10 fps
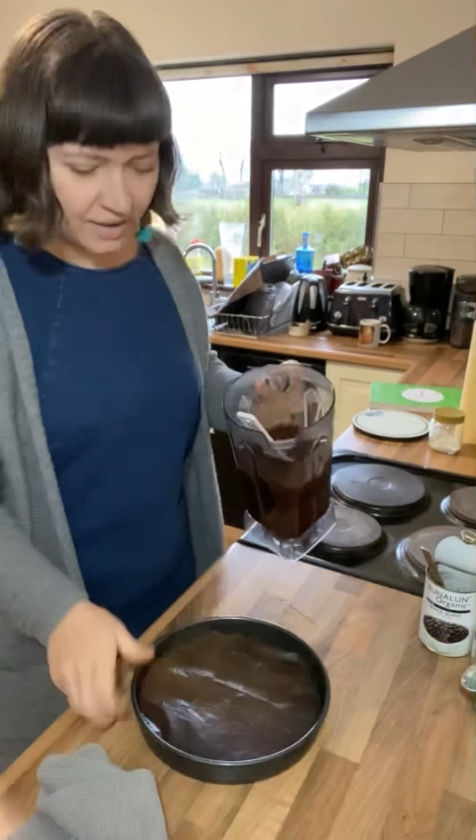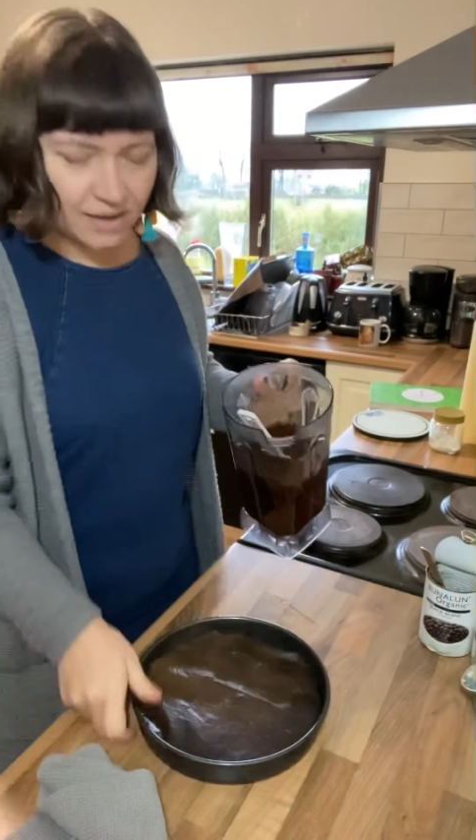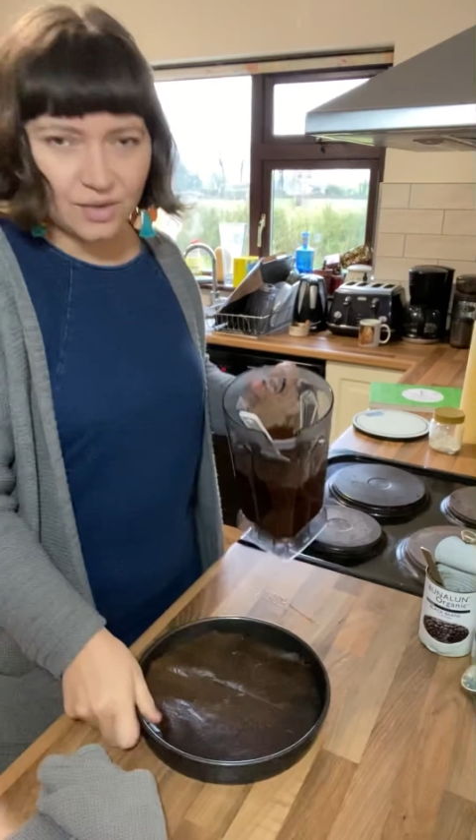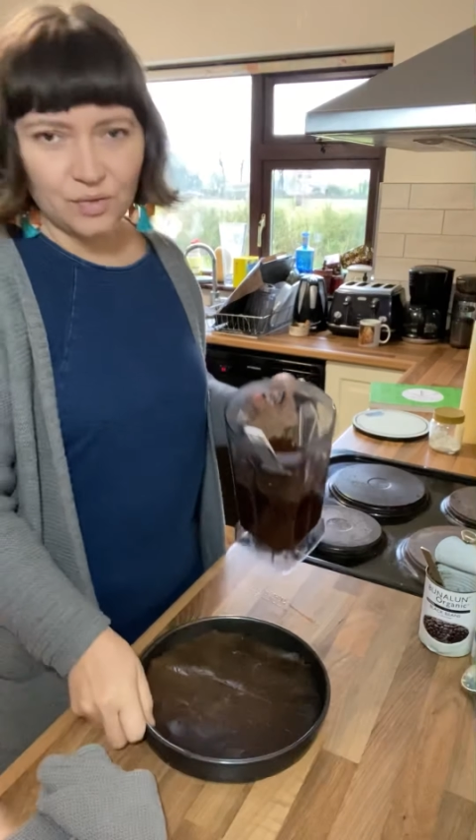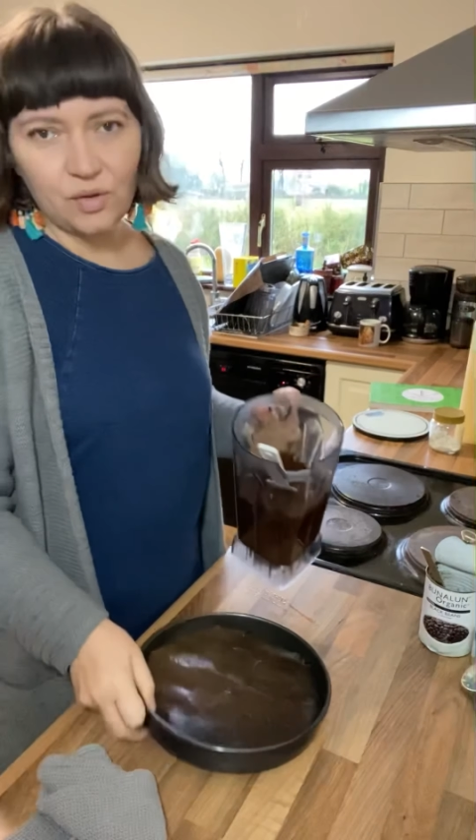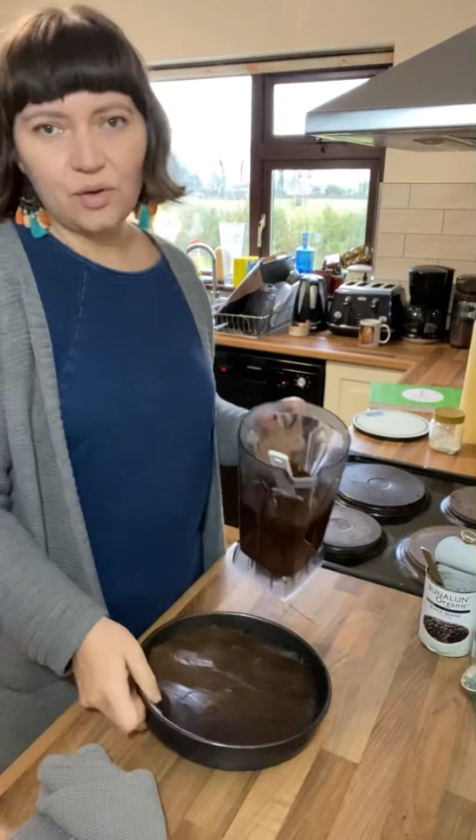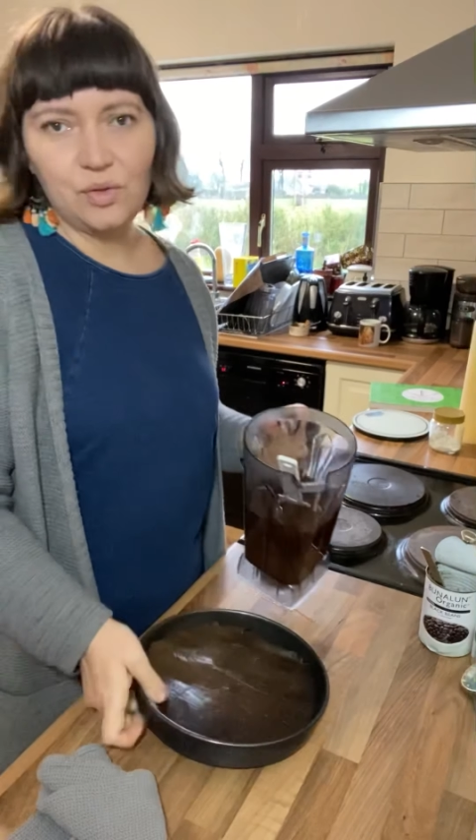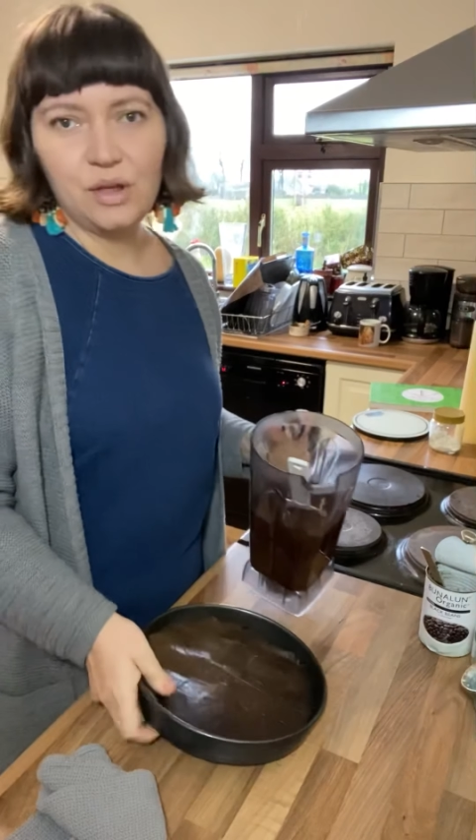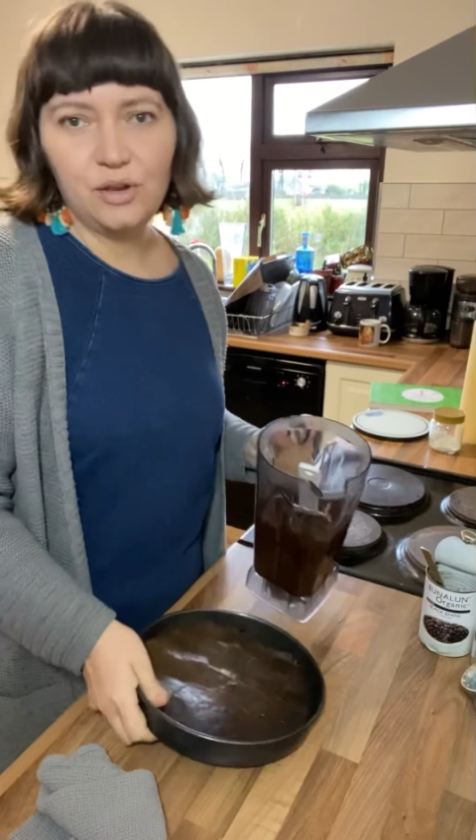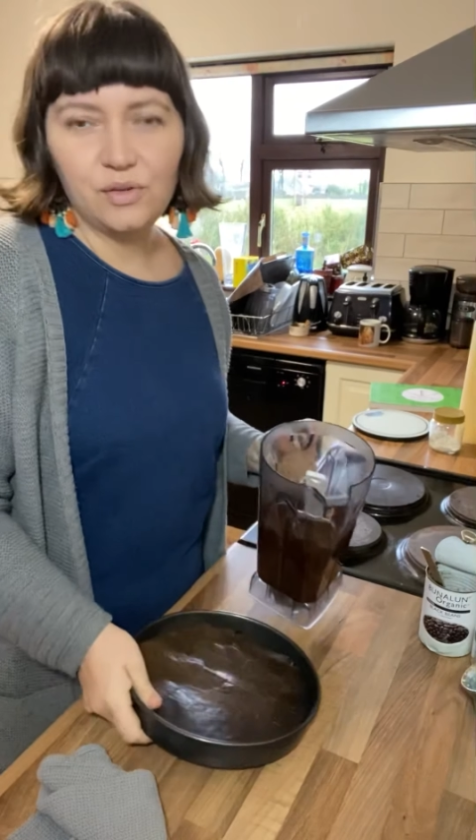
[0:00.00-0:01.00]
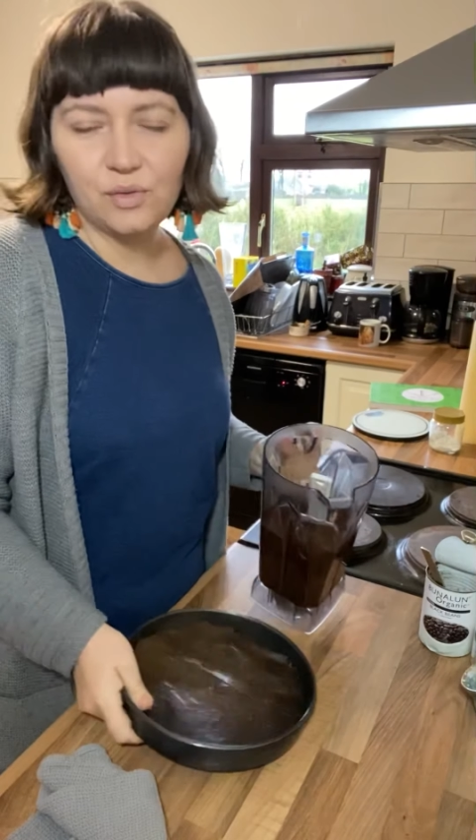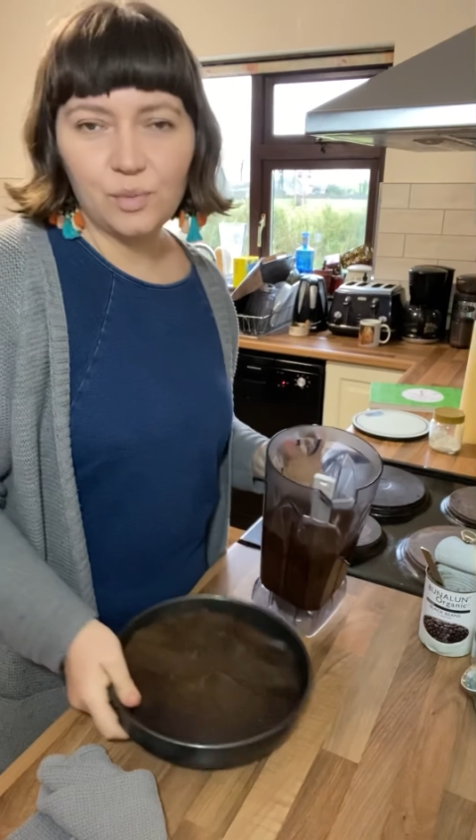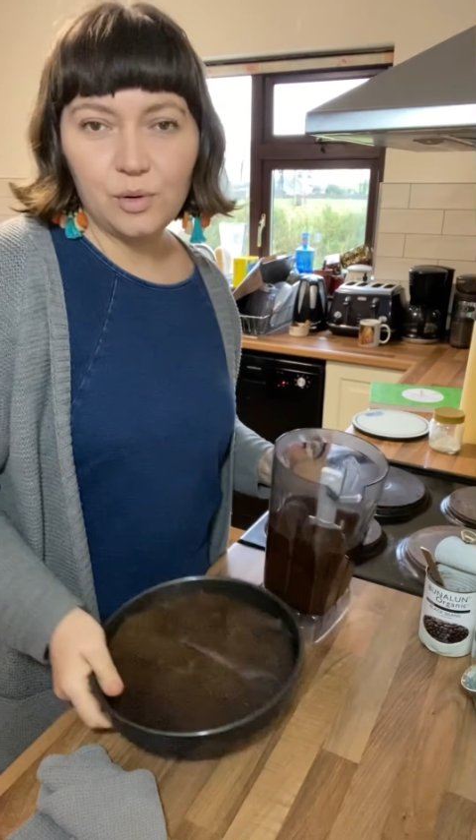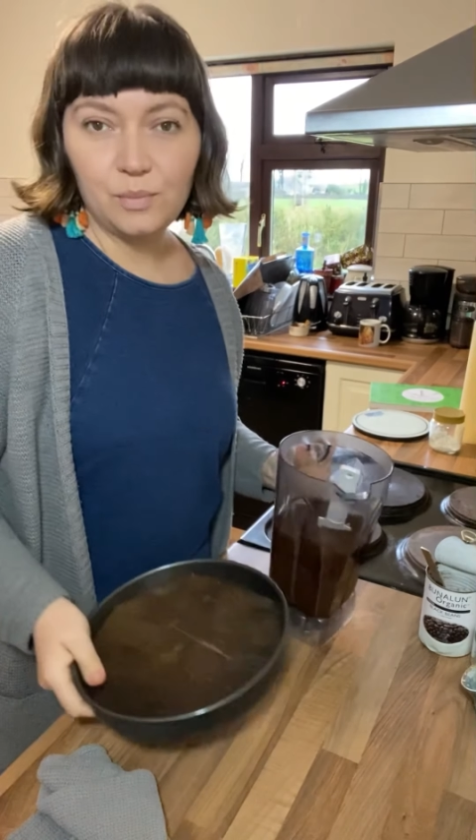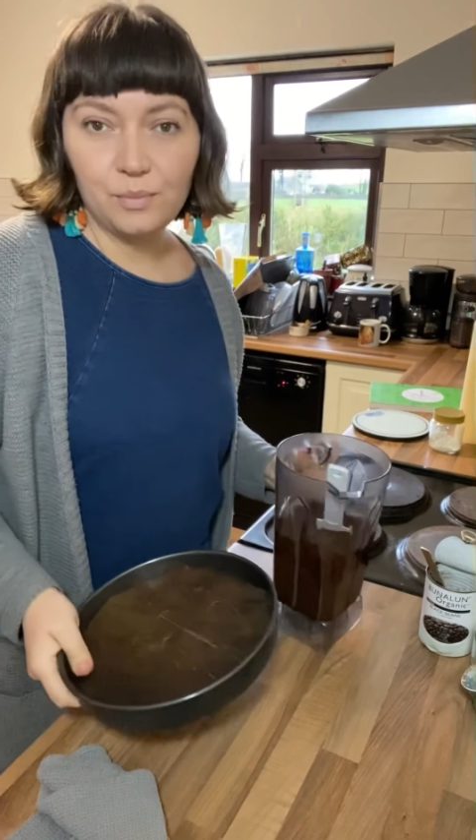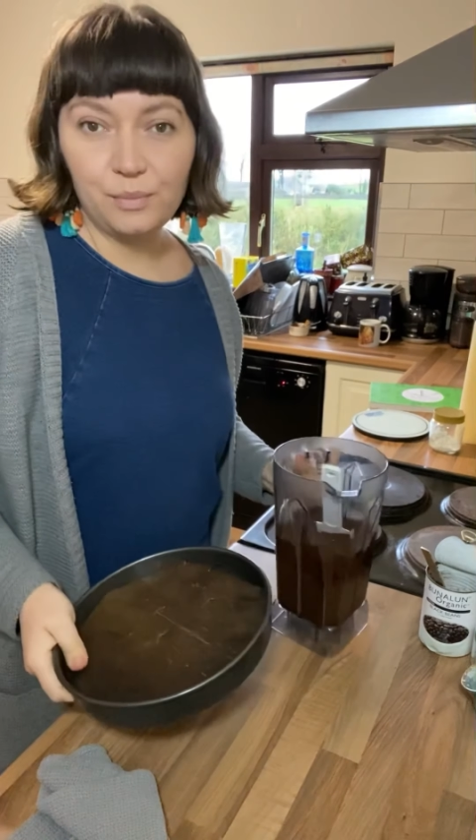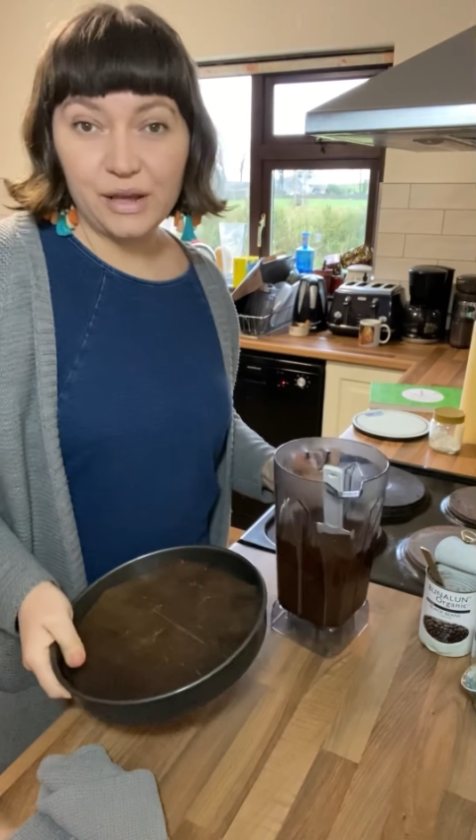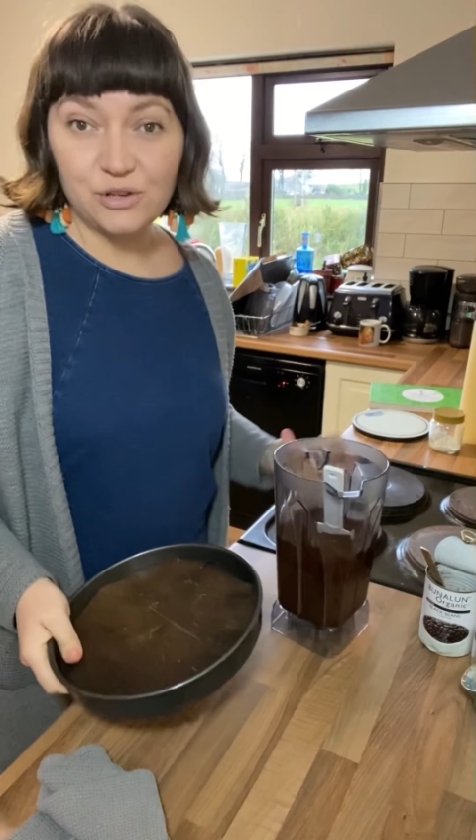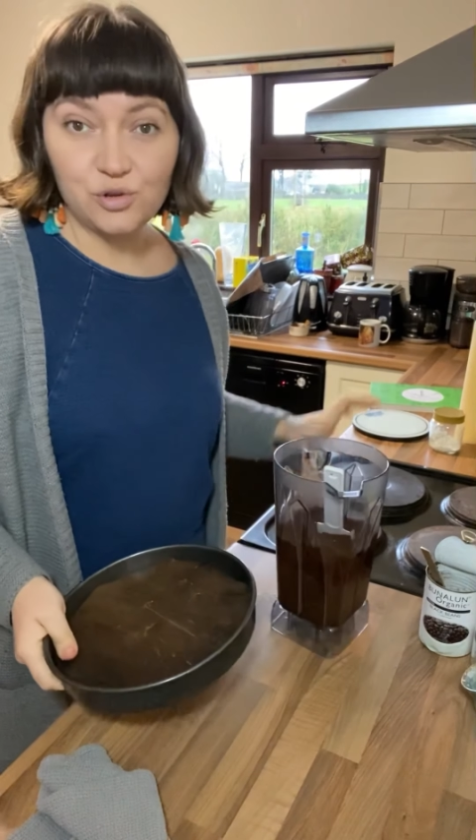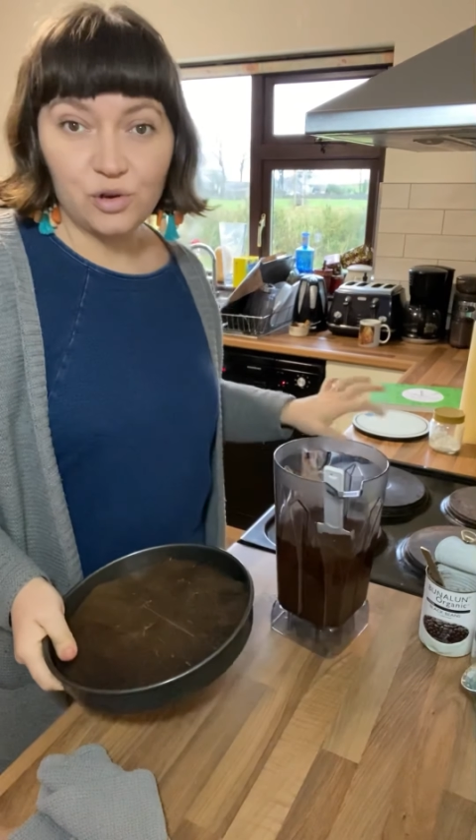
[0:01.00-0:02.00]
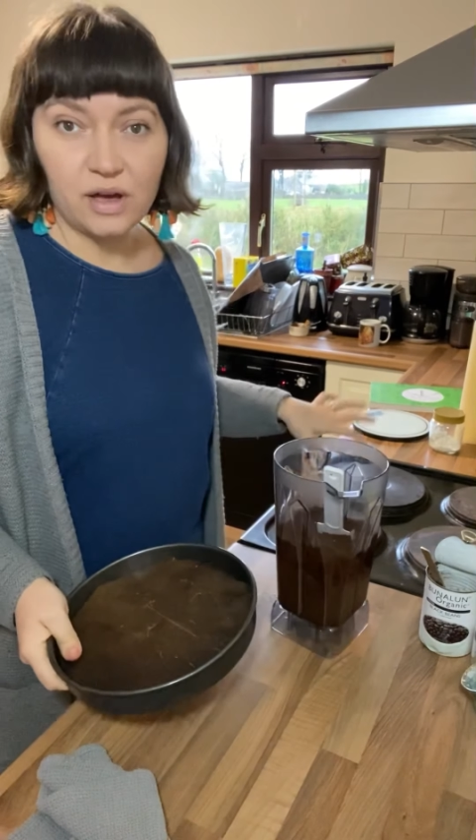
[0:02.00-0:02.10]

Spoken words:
So then you just want to make sure your